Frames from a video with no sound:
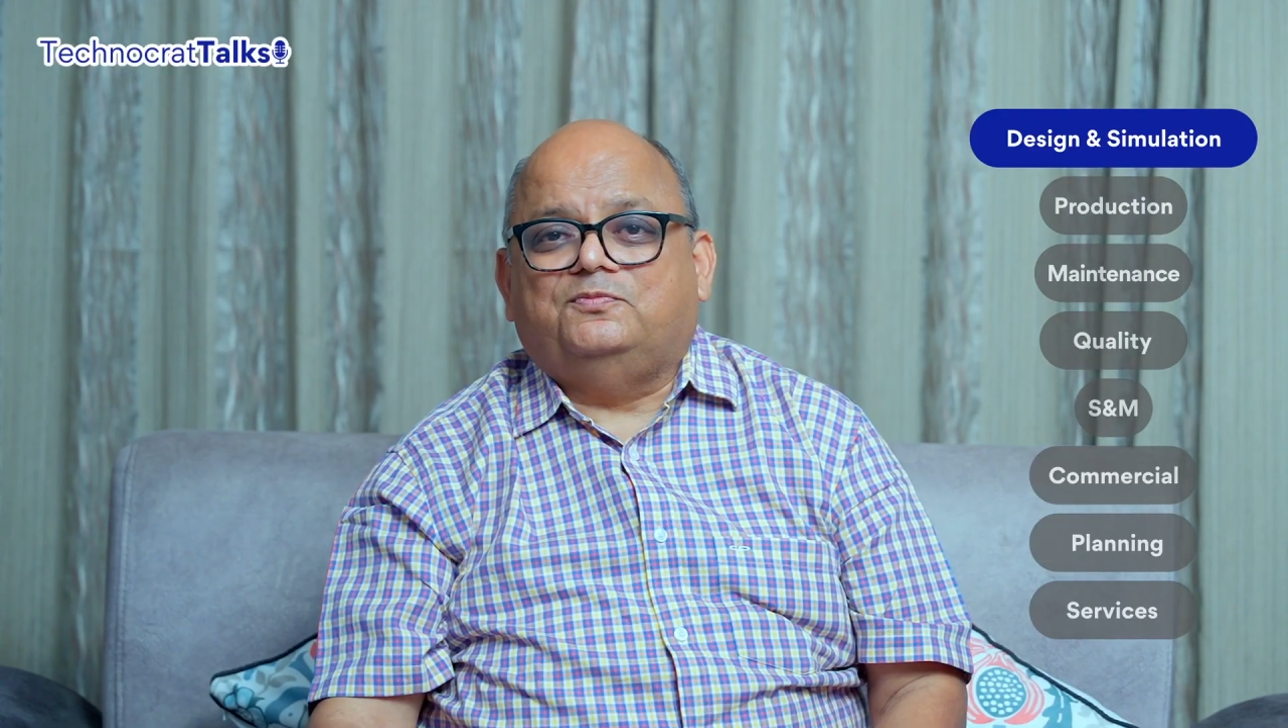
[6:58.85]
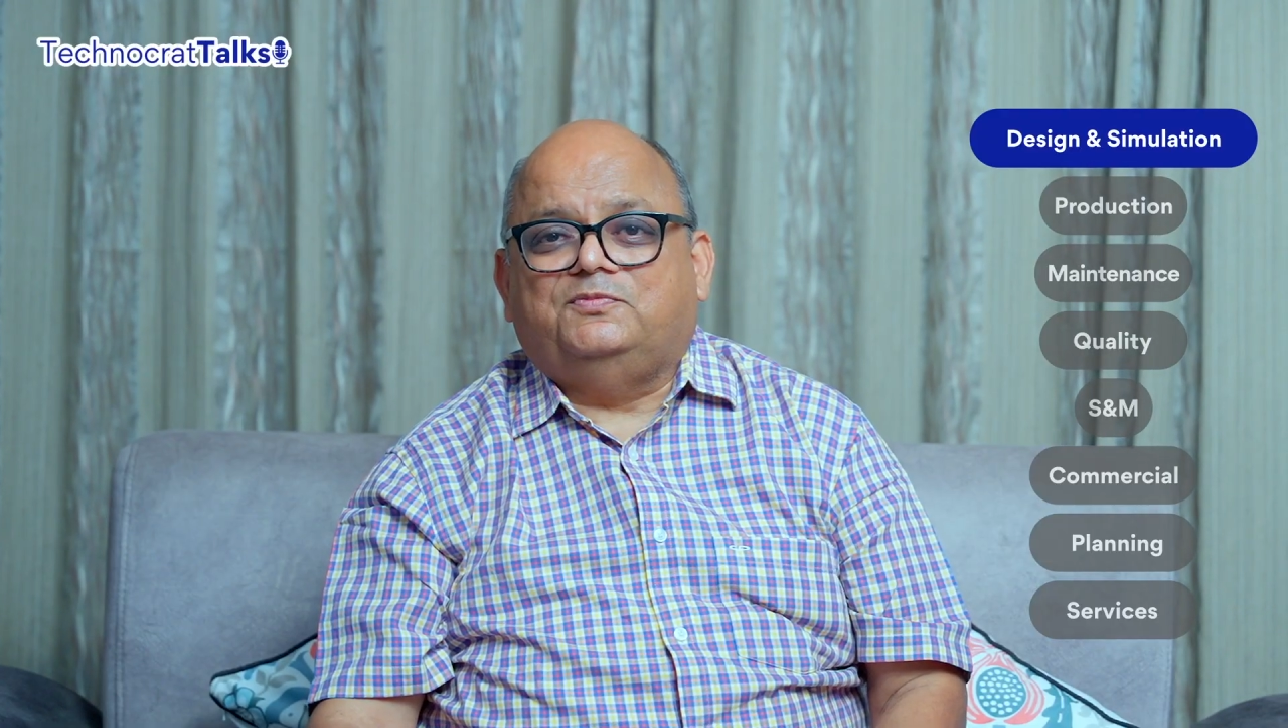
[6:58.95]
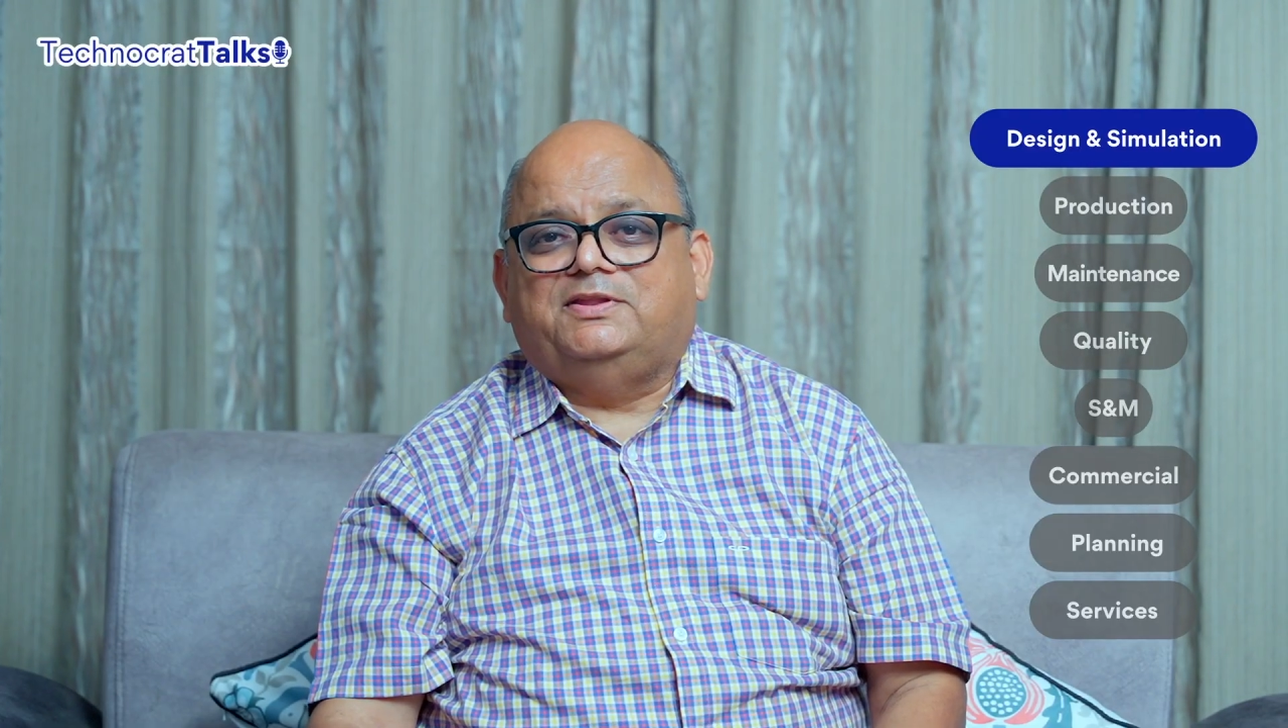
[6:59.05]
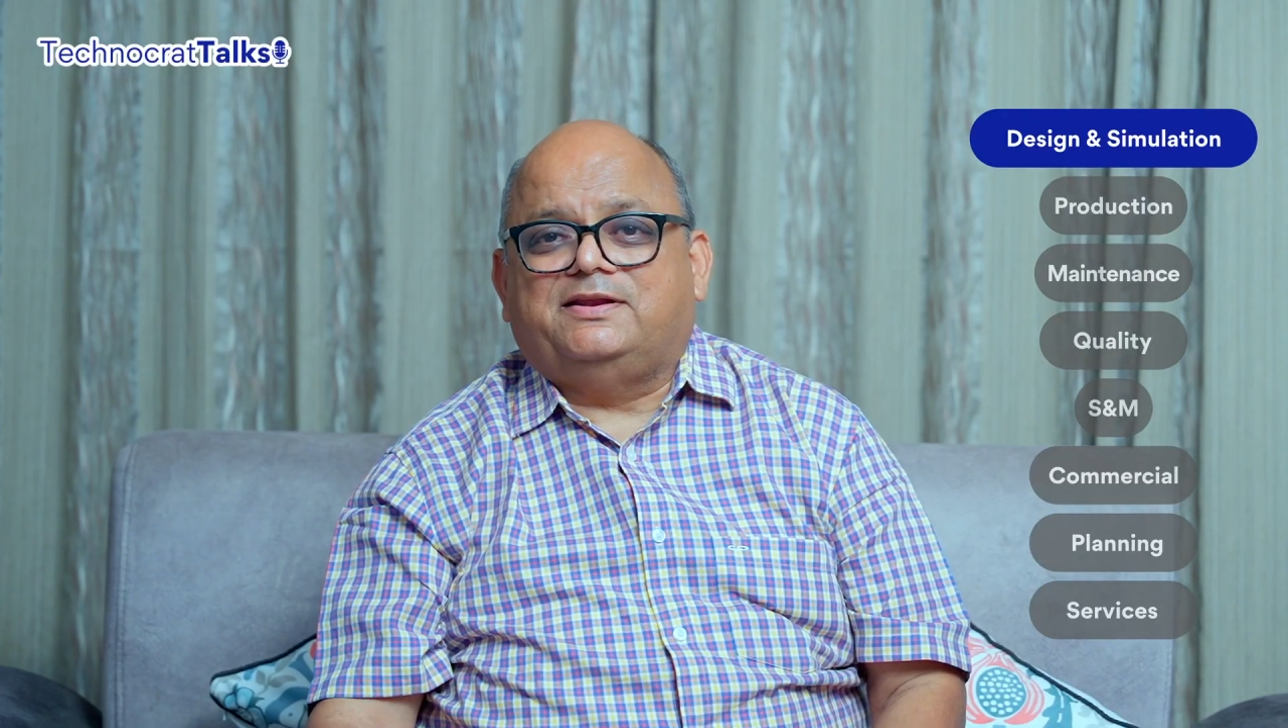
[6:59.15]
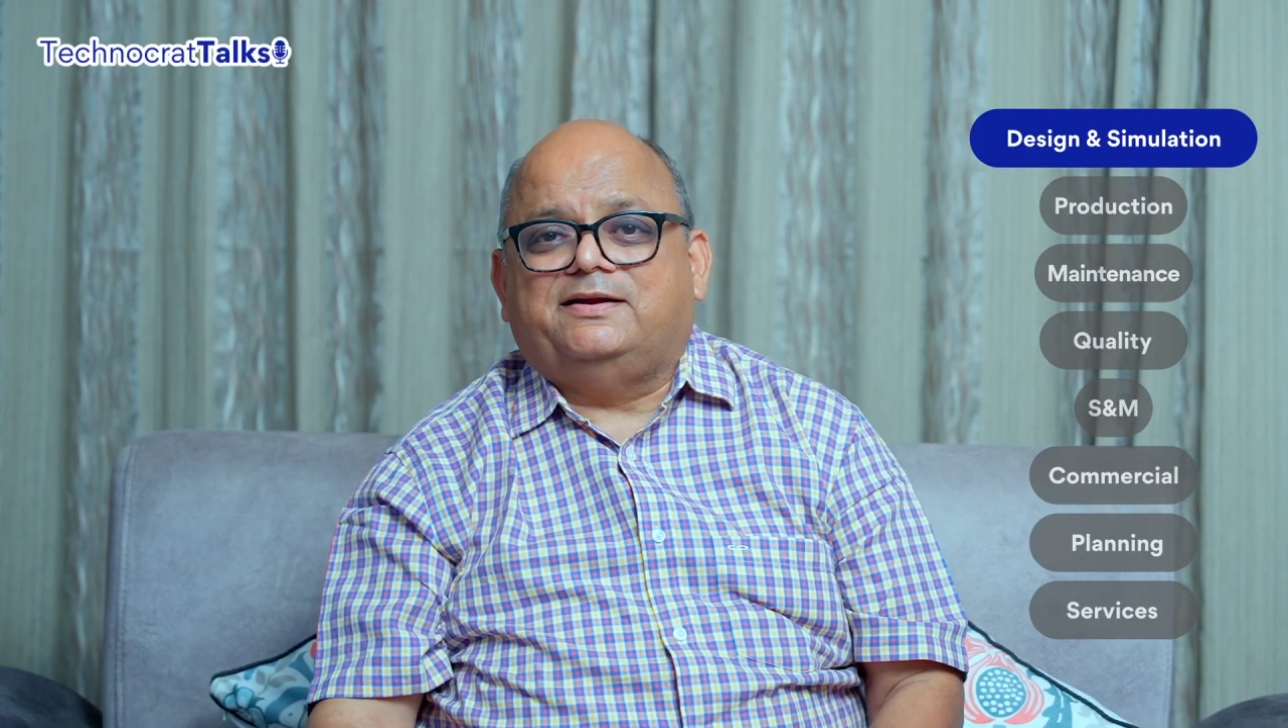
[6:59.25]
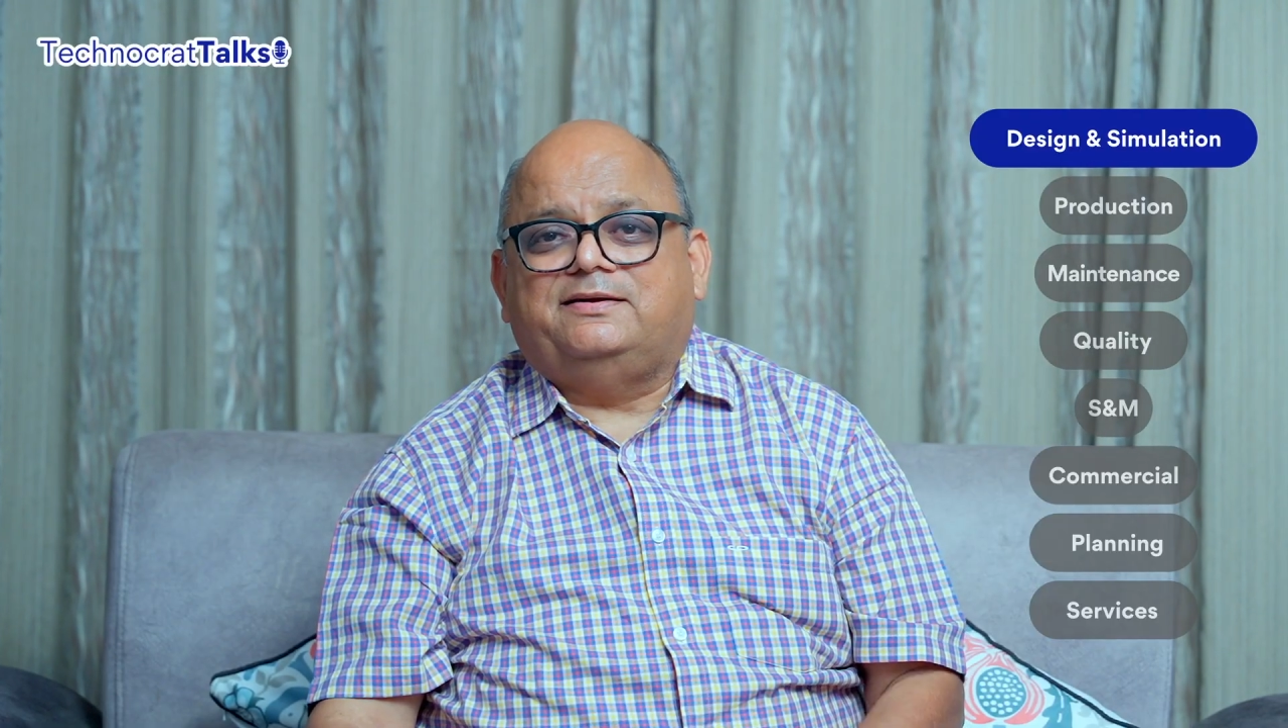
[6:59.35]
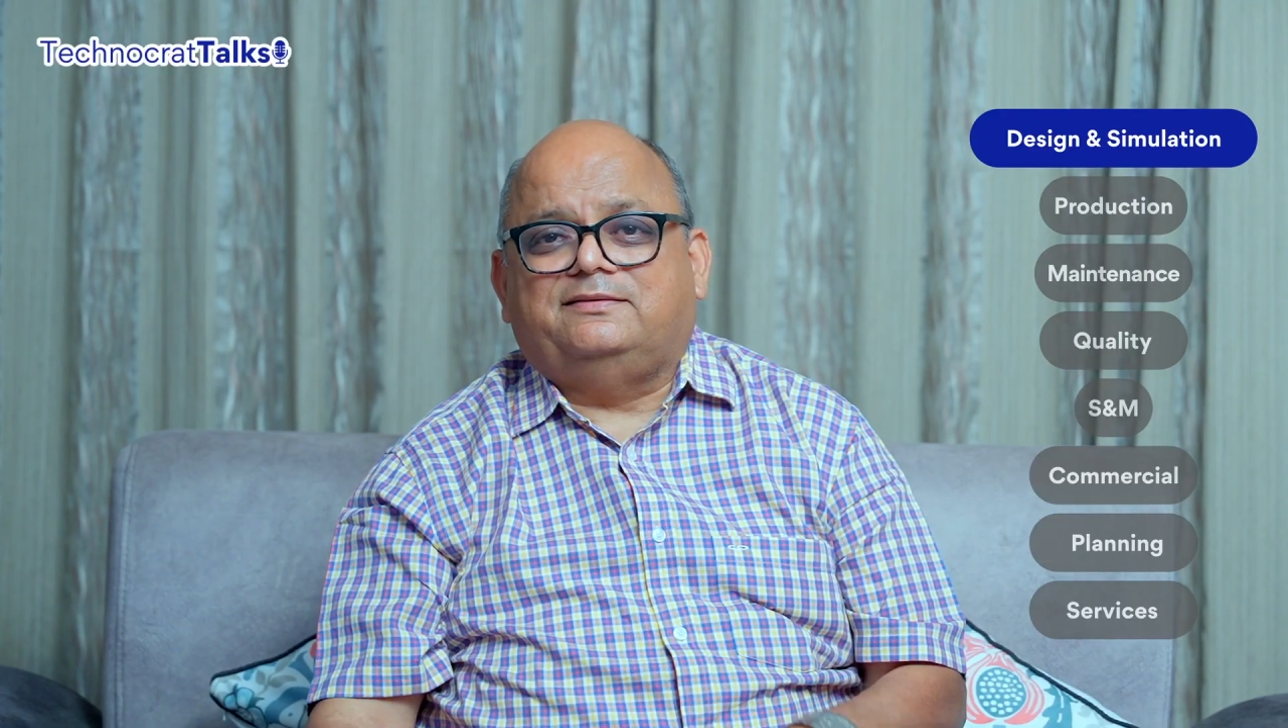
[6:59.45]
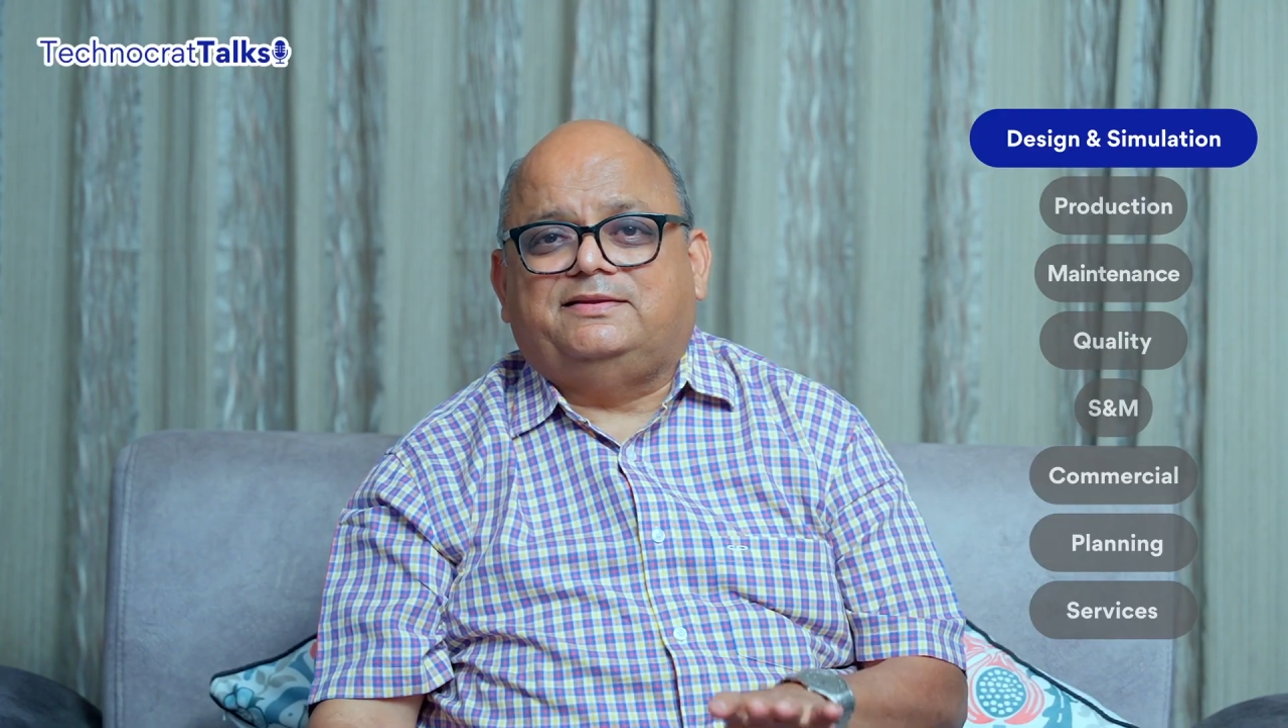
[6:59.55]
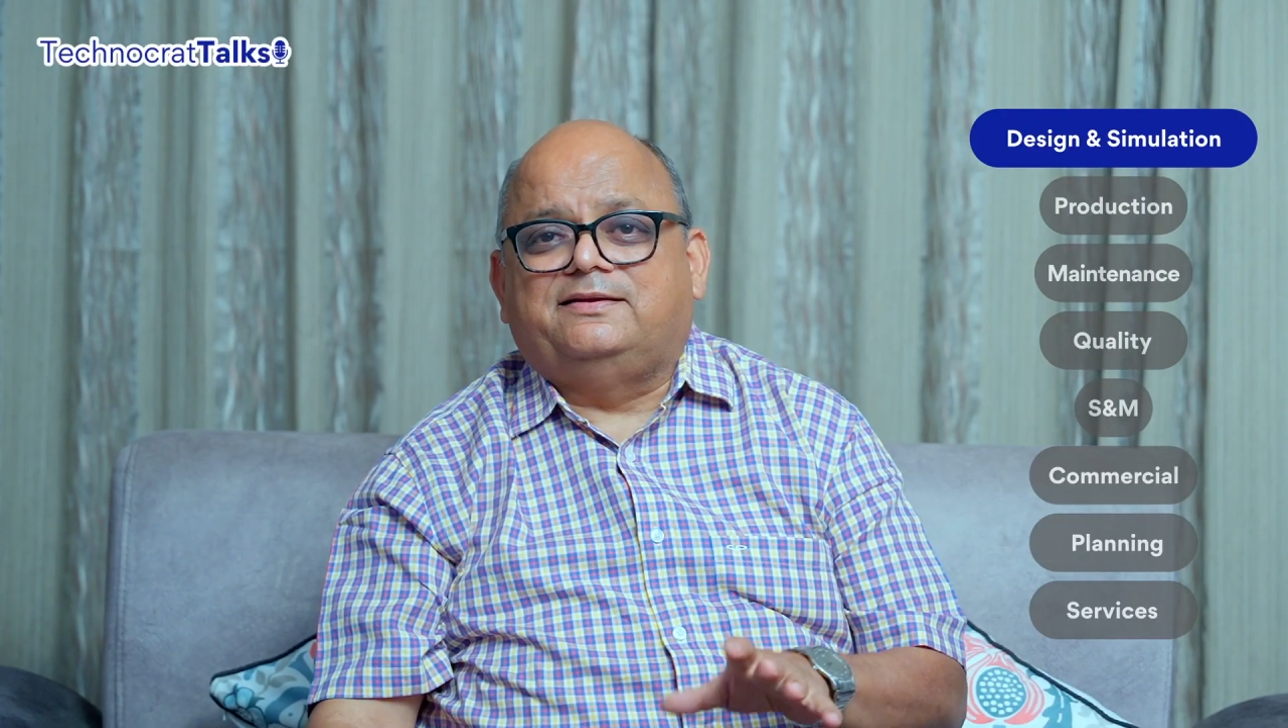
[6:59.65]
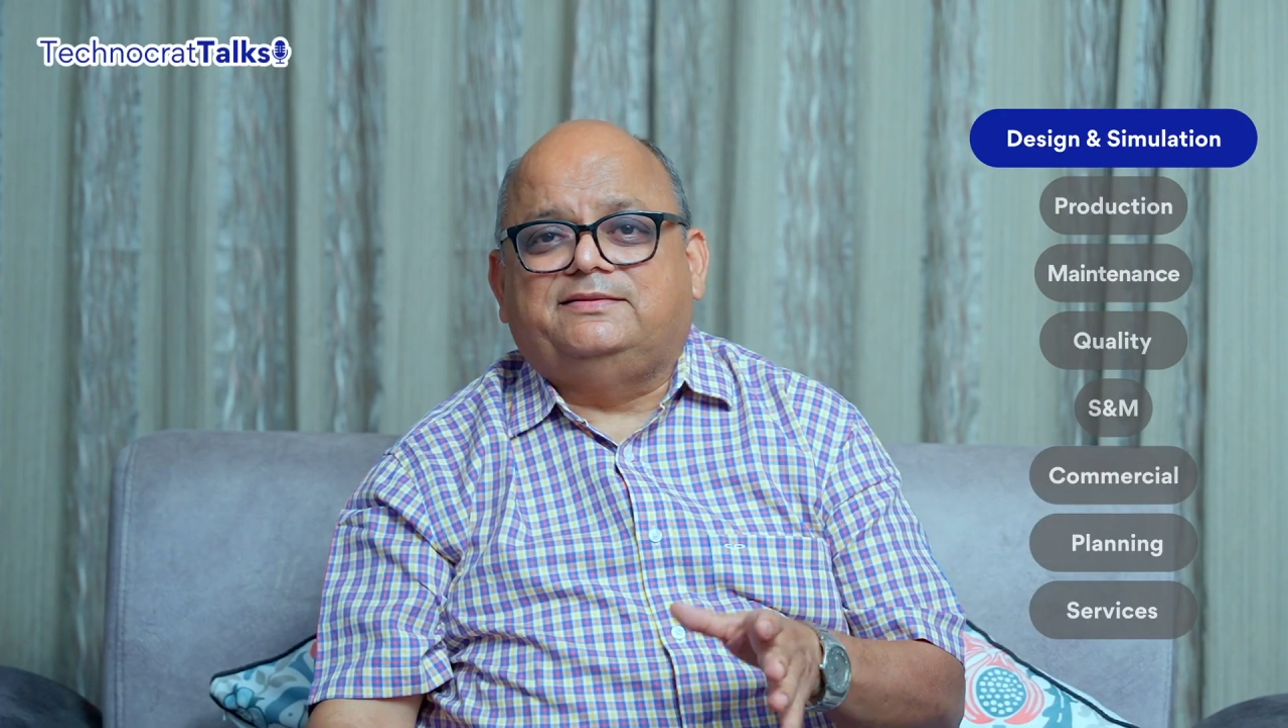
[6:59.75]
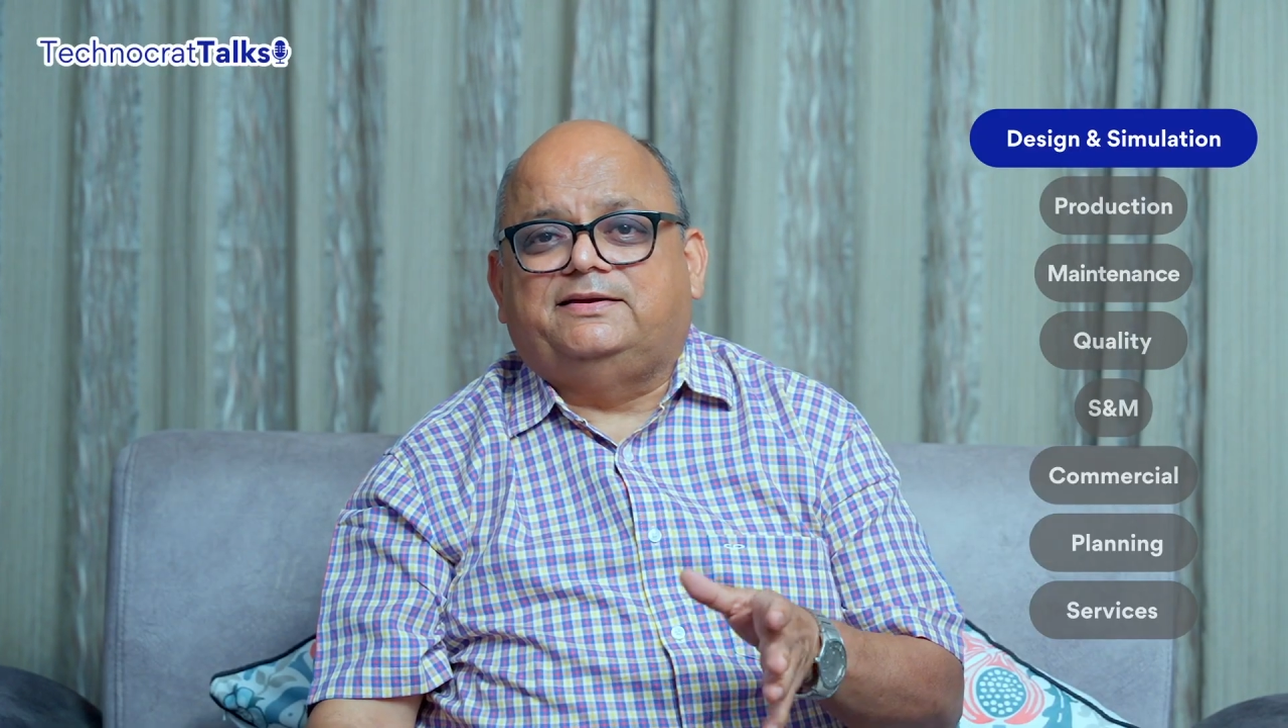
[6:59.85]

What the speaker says: there is